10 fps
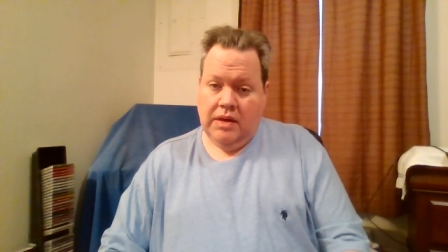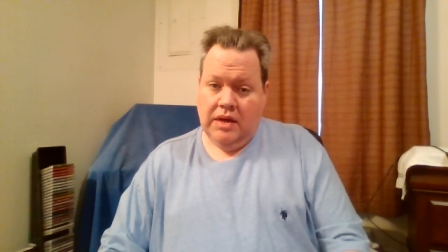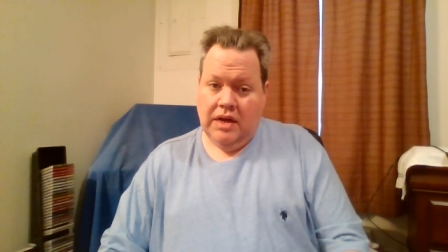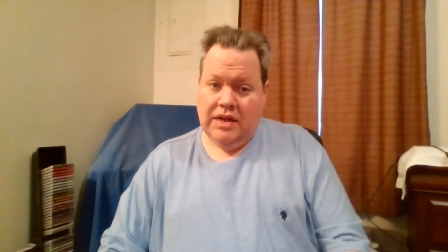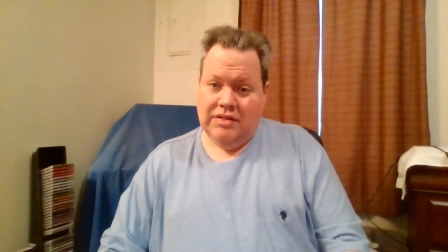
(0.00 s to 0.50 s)

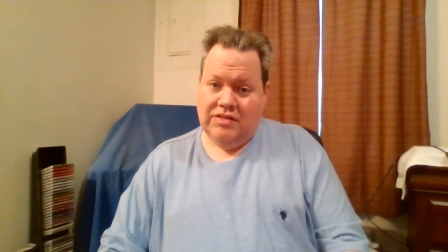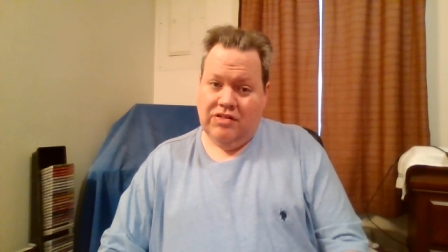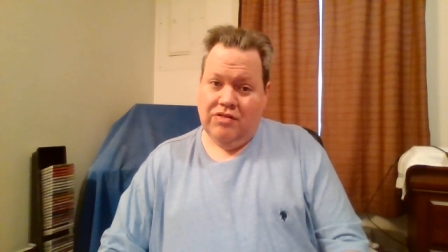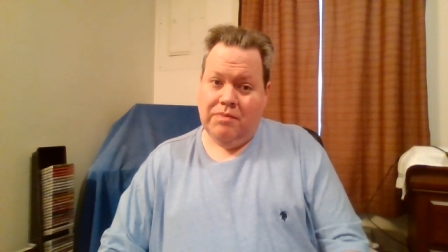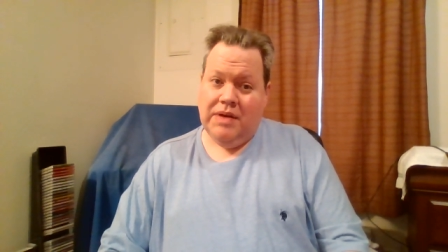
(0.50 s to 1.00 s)
because
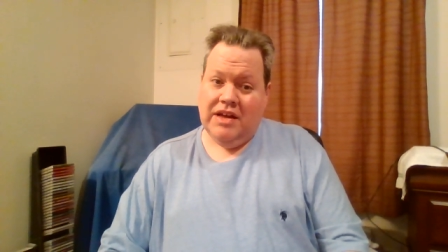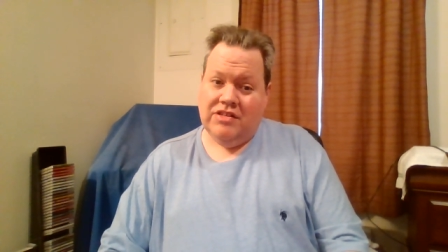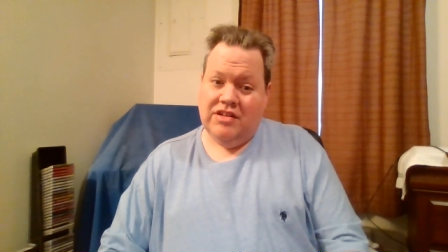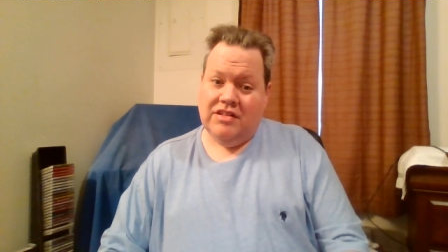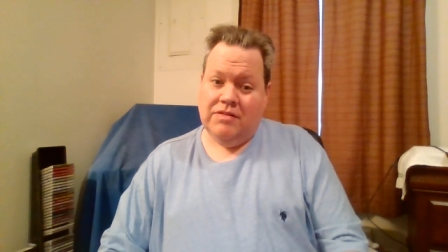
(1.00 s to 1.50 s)
you're
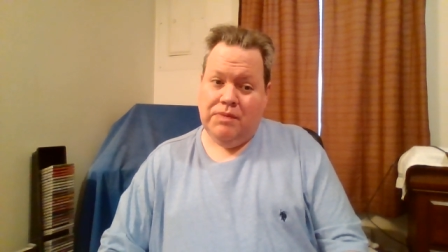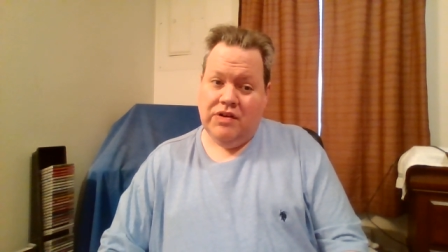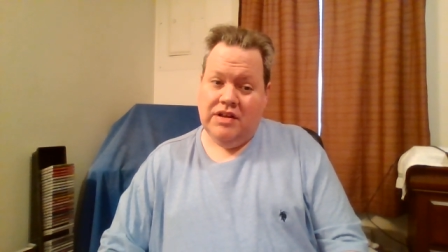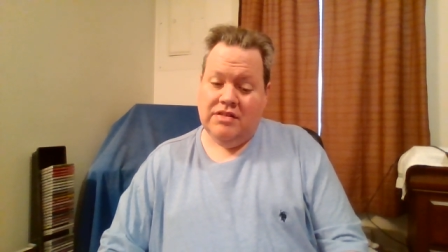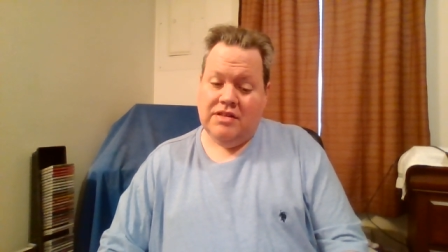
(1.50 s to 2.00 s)
about to
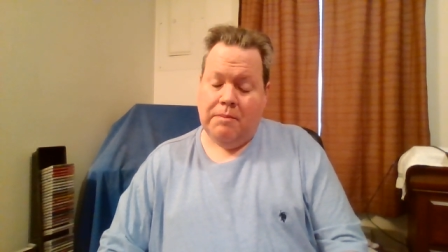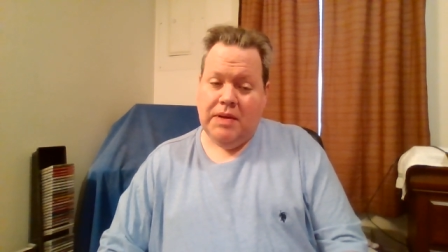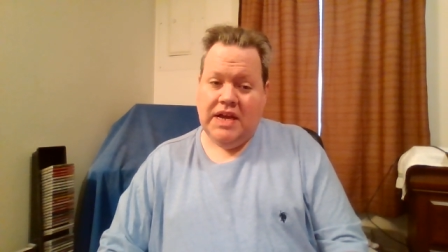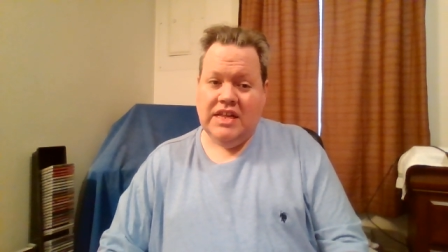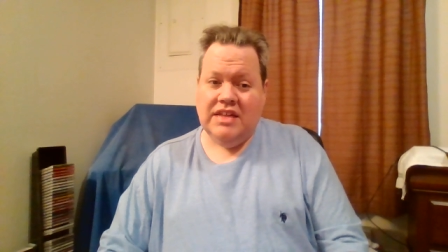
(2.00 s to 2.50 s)
experience the
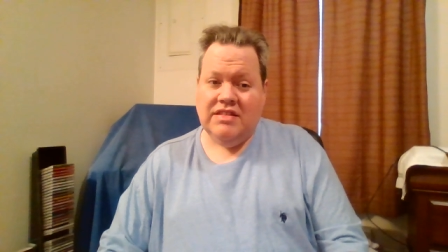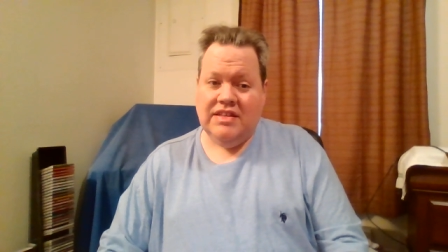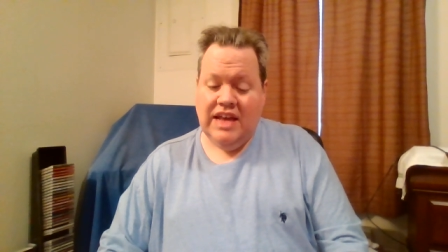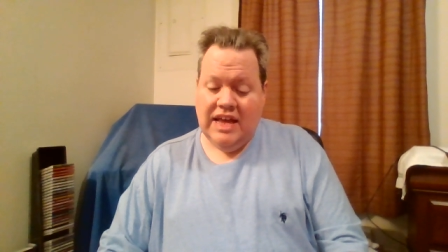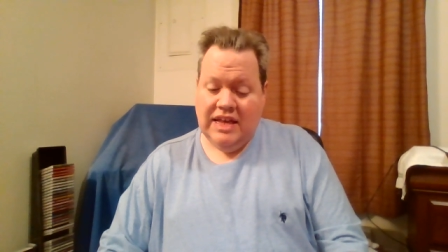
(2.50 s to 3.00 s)

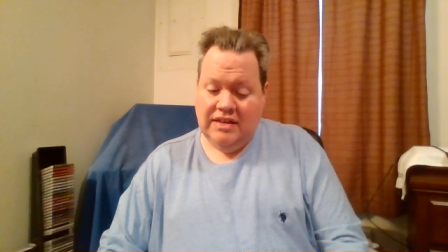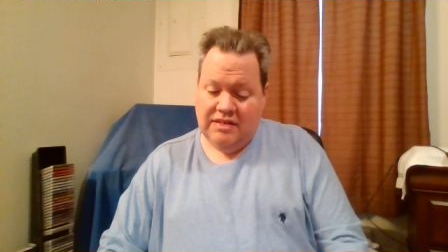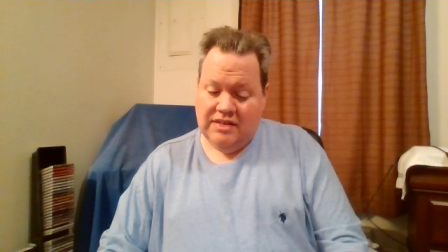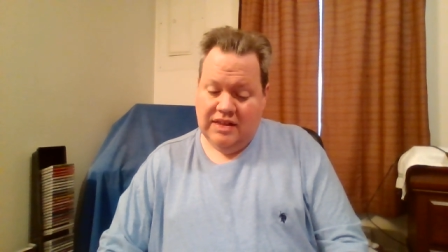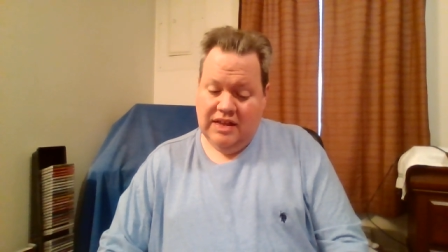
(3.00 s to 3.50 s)
Peanuts
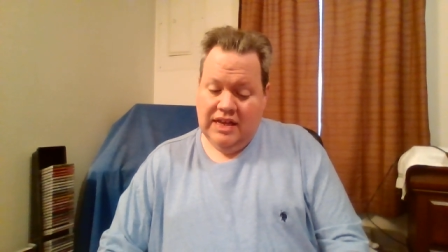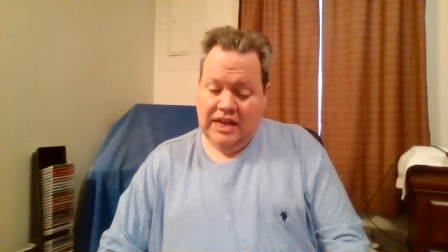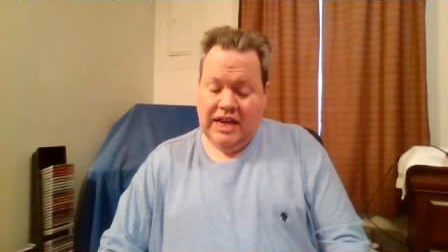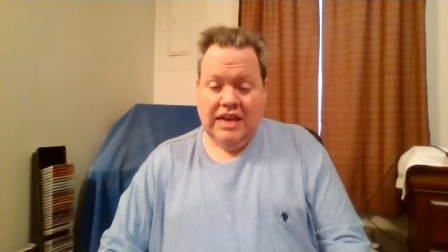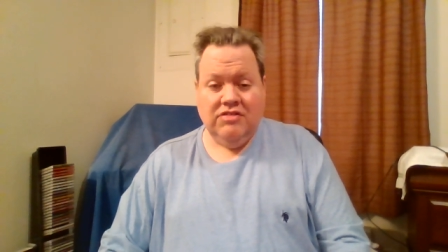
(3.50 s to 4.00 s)
Gang's
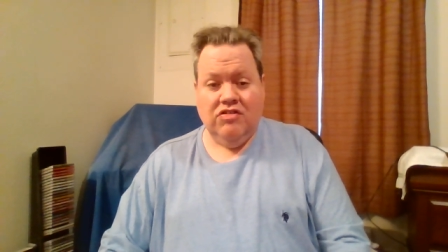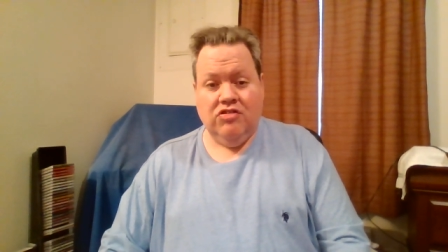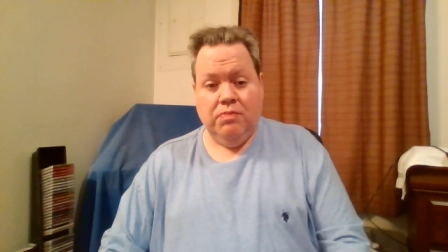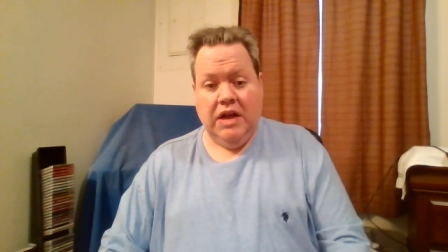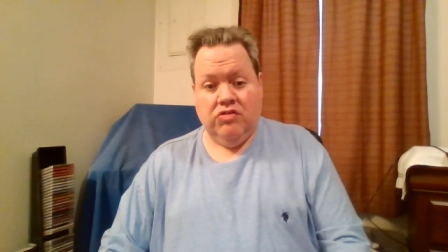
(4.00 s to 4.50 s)
Easter
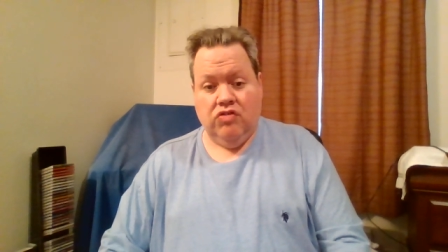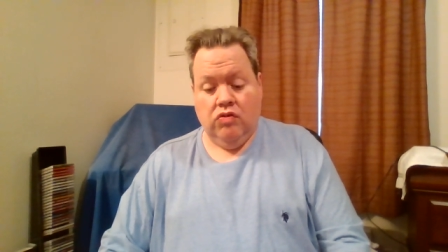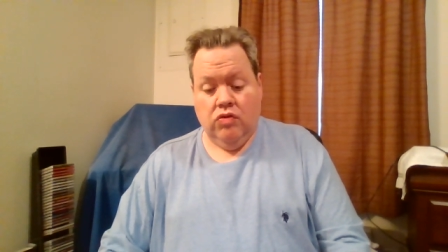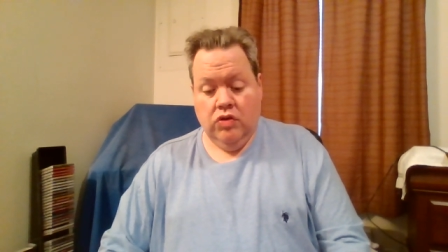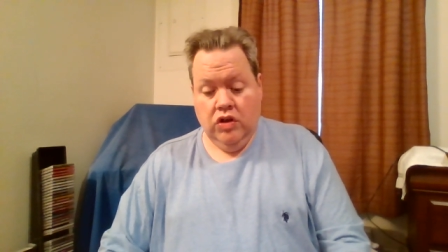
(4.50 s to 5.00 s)

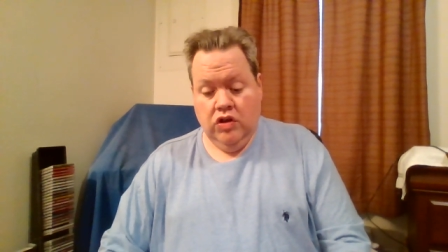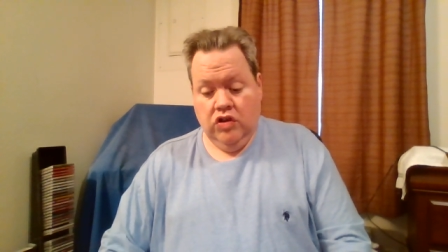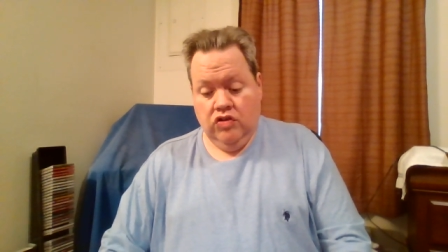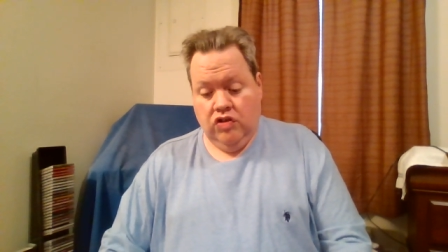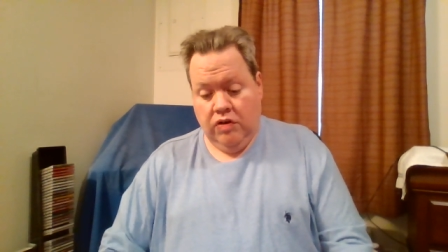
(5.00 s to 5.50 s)
special.
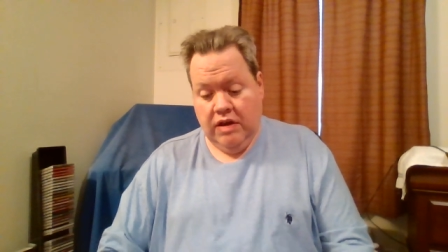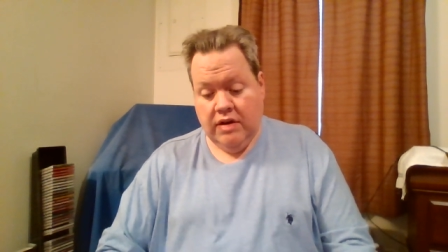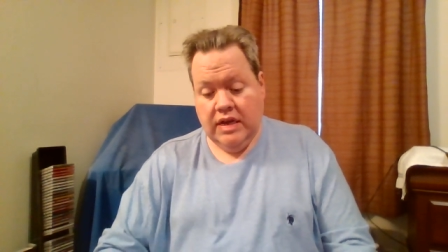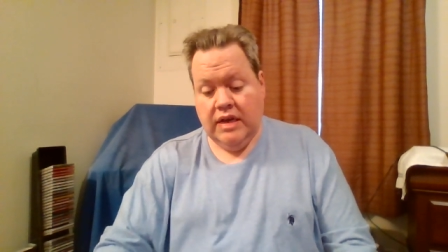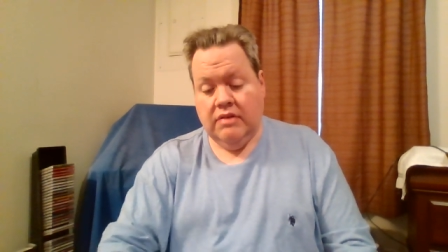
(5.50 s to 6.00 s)
So here
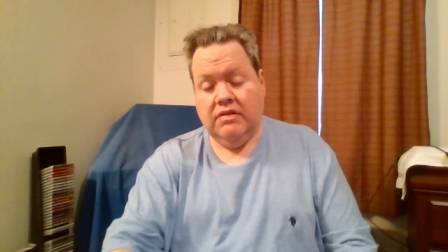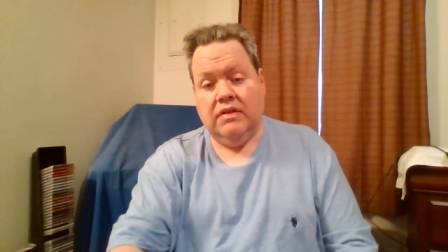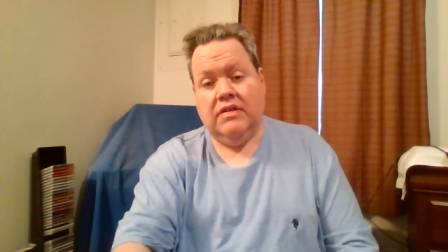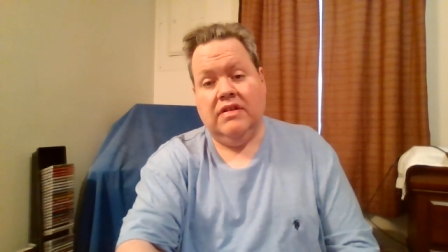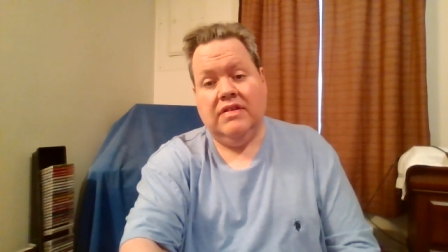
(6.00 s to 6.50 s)
it
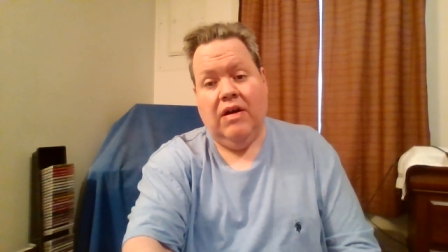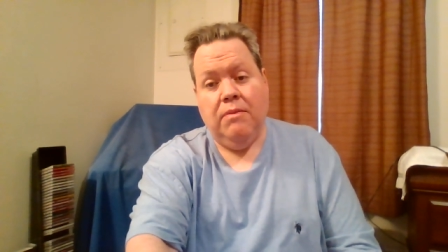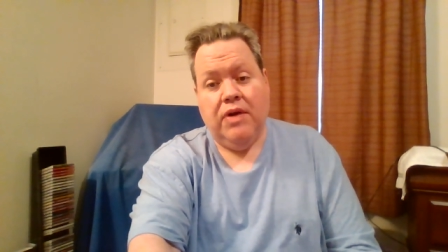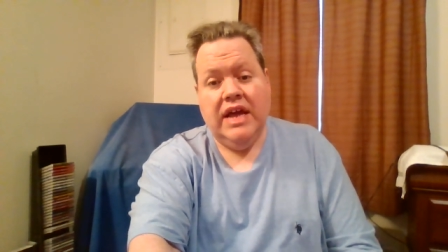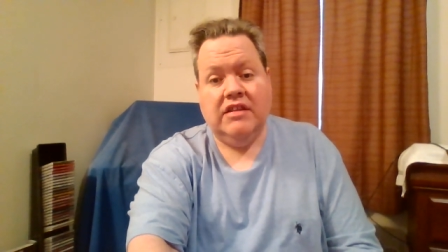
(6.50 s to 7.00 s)
is to
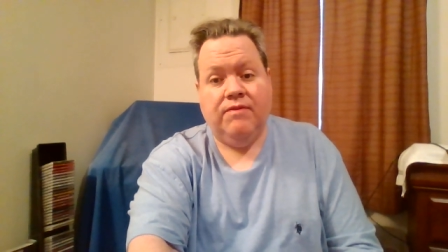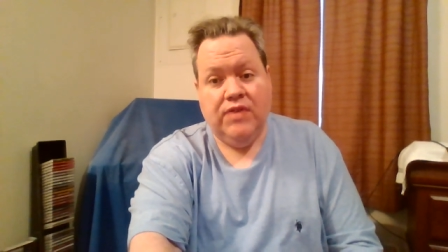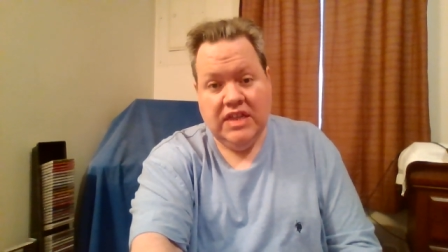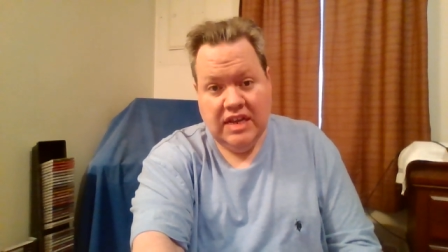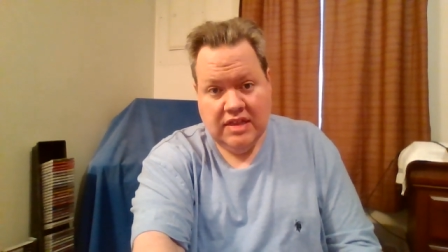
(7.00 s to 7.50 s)
celebrate its
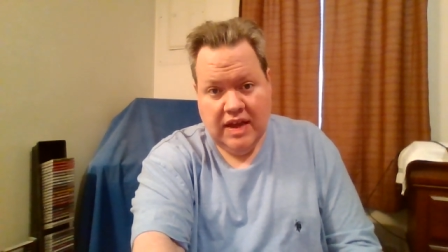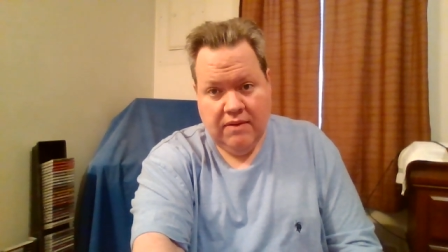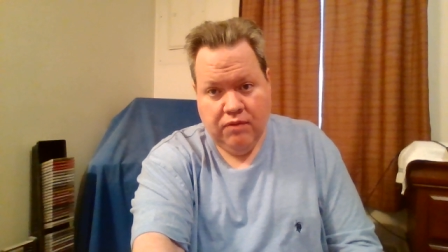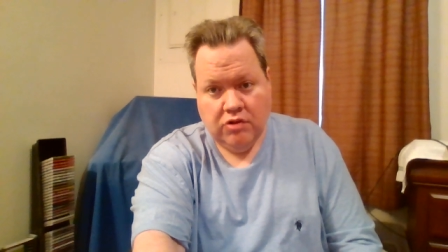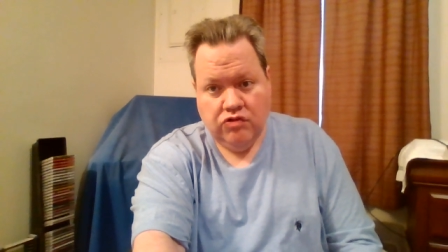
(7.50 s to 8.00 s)
50th
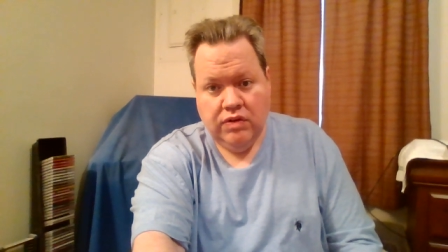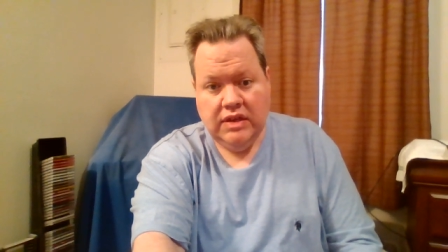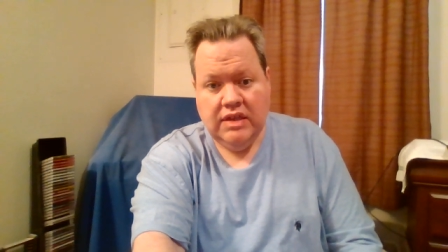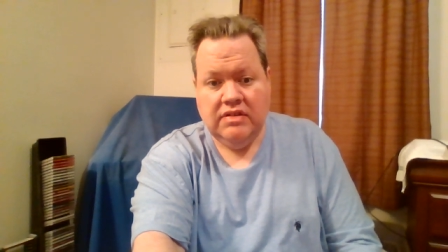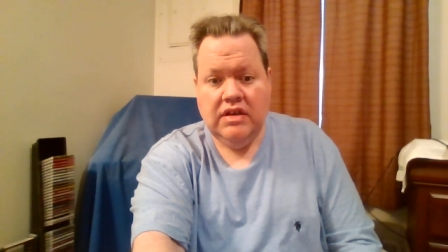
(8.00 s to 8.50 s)

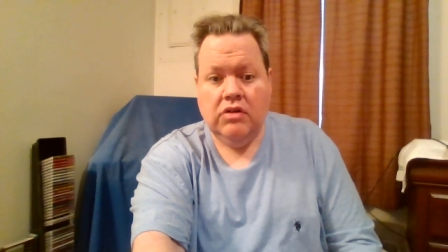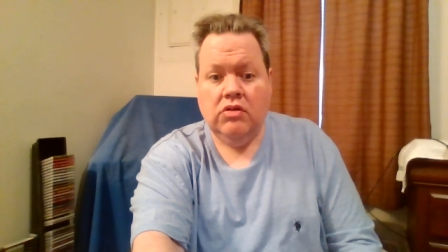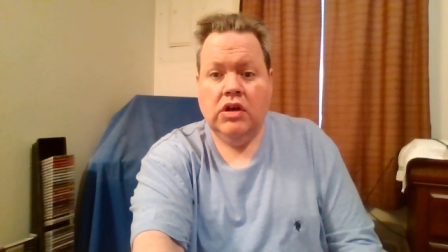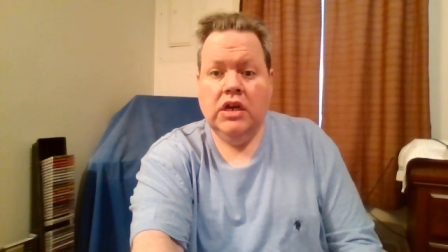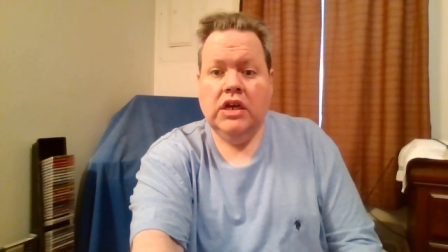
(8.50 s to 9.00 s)
anniversary this year.